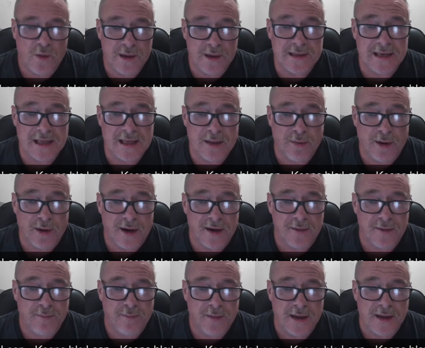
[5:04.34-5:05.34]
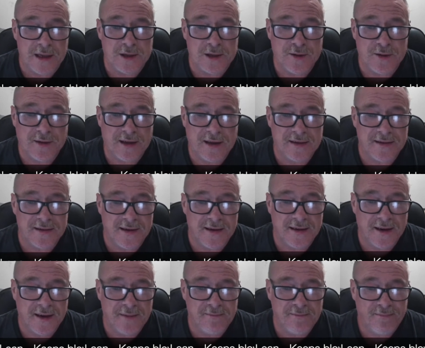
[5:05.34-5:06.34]
celebrated in
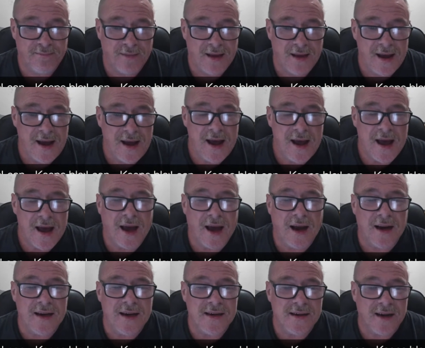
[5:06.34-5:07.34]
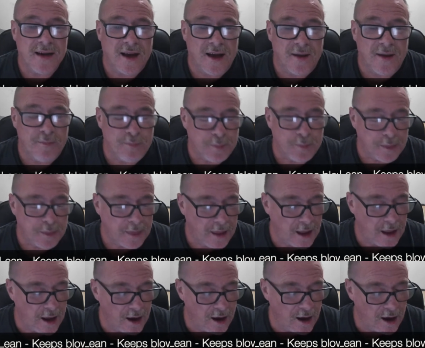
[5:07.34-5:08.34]
2010, and
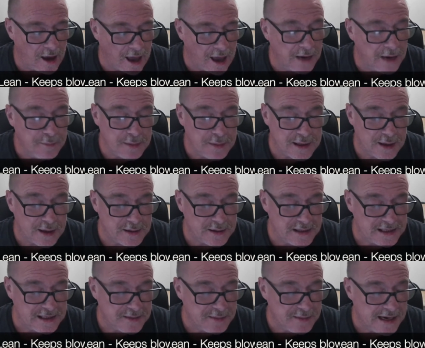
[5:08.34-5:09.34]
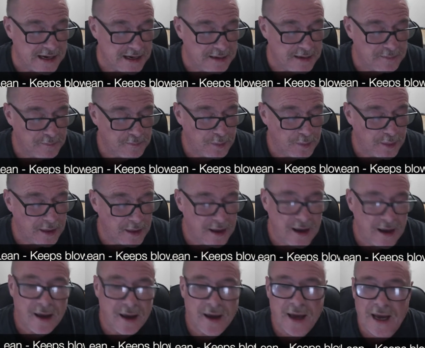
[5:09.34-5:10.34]
unbeknownst to me,
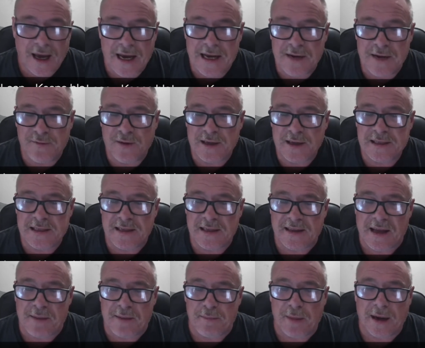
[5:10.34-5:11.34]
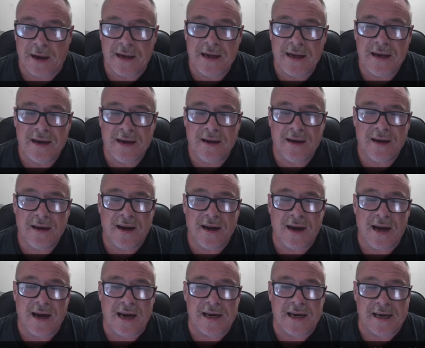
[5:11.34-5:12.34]
he invested that money
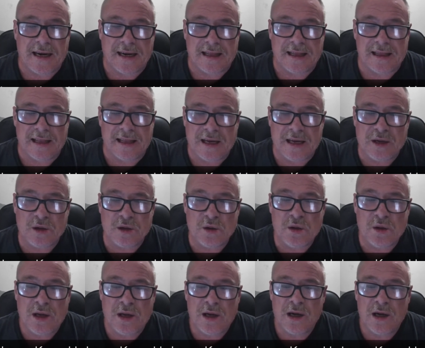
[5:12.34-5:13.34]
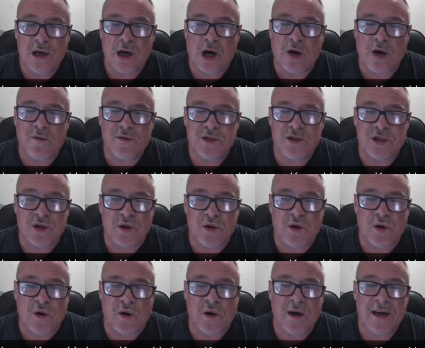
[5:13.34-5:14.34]
in an illegal
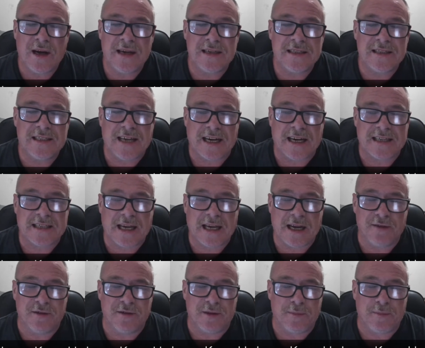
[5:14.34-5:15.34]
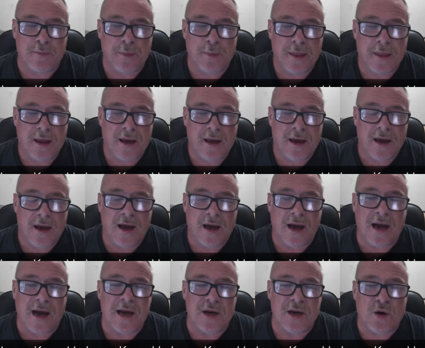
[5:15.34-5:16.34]
offshore tax haven
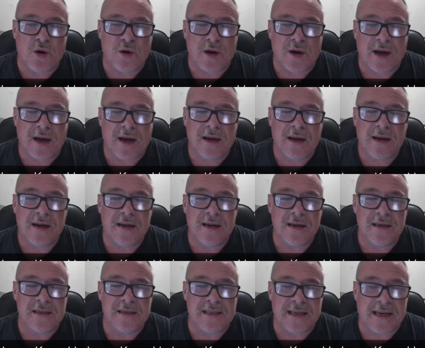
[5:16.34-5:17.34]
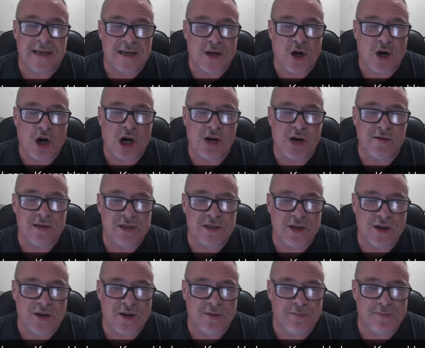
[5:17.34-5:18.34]
in order to get a higher
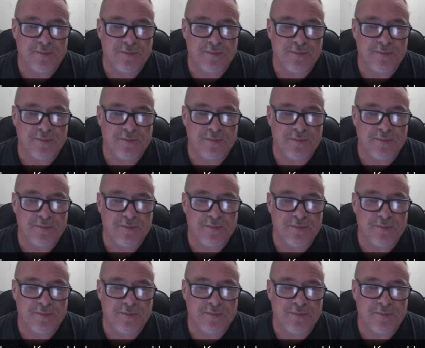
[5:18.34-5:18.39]
return.